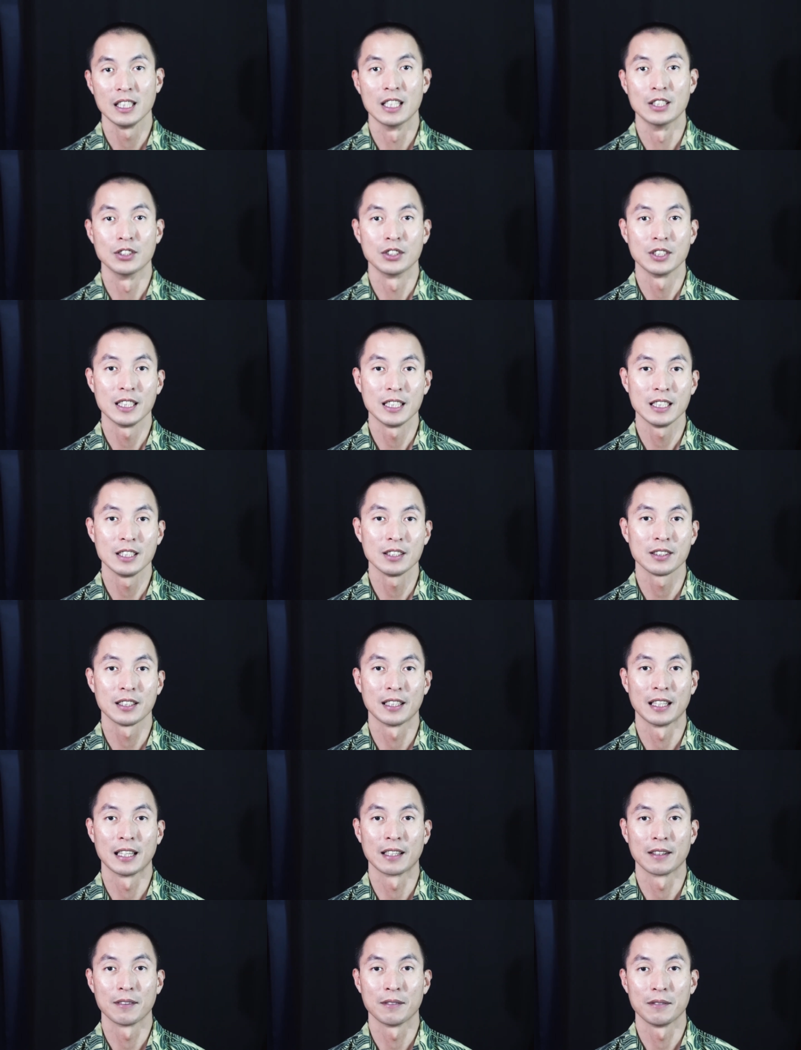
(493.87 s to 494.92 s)
in cities
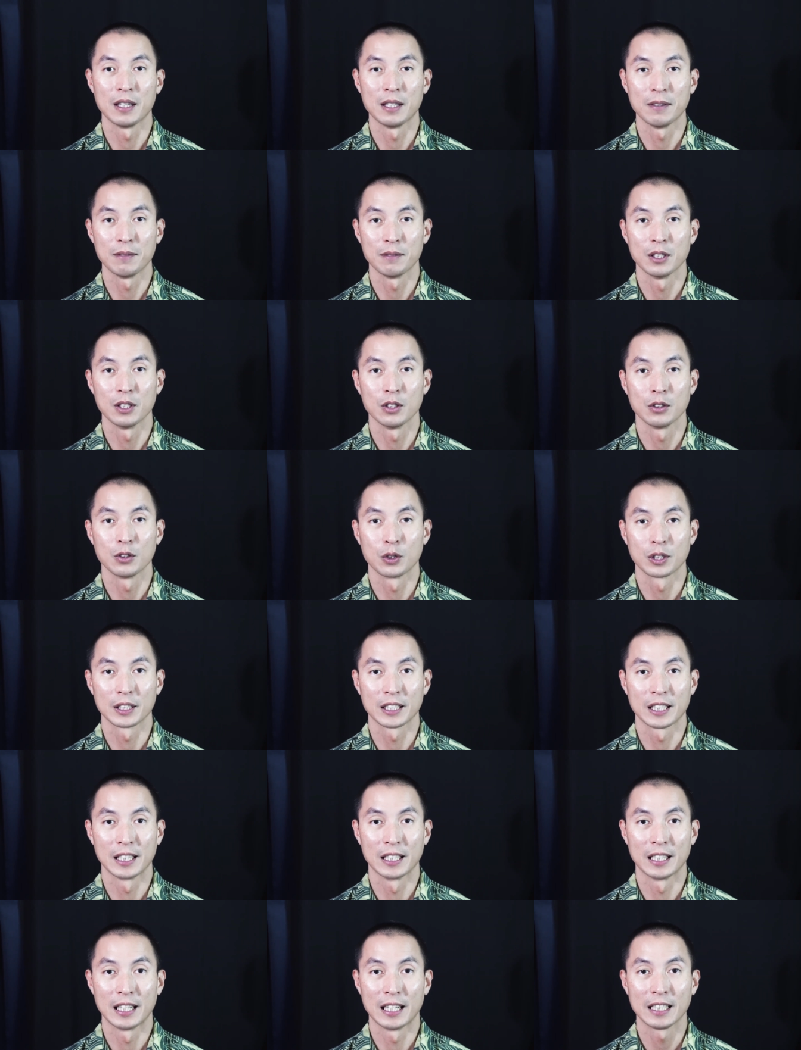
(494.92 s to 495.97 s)
like Fayetteville, North
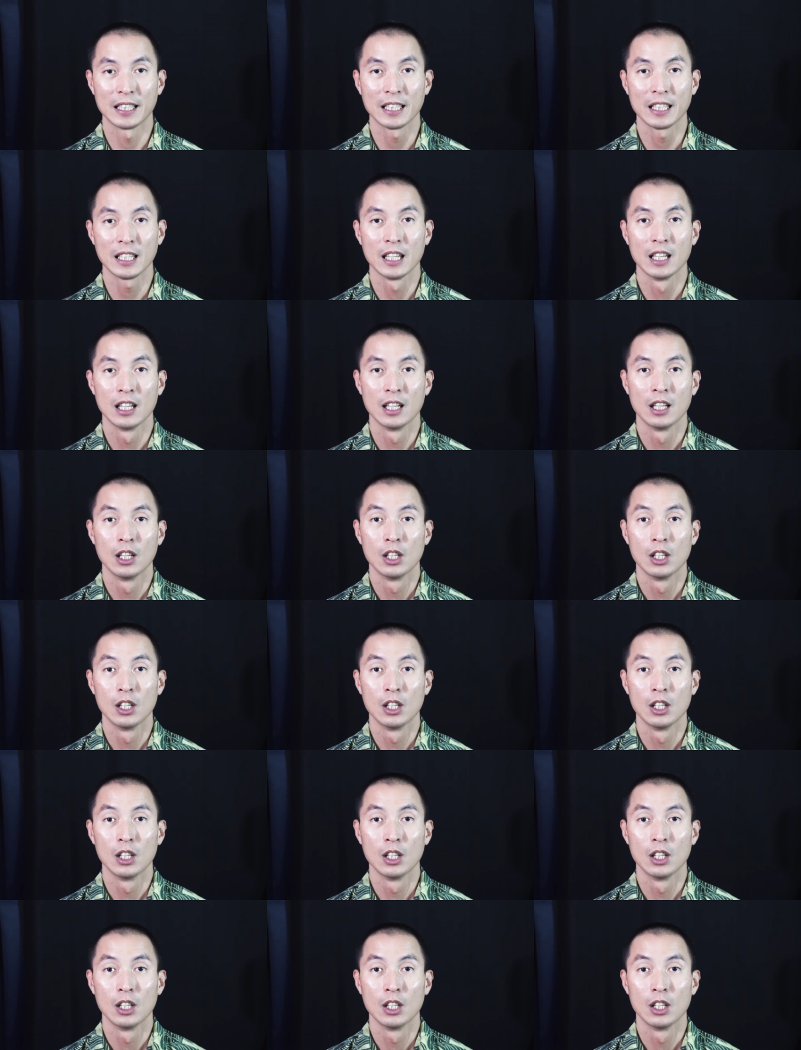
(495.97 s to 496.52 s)
Carolina,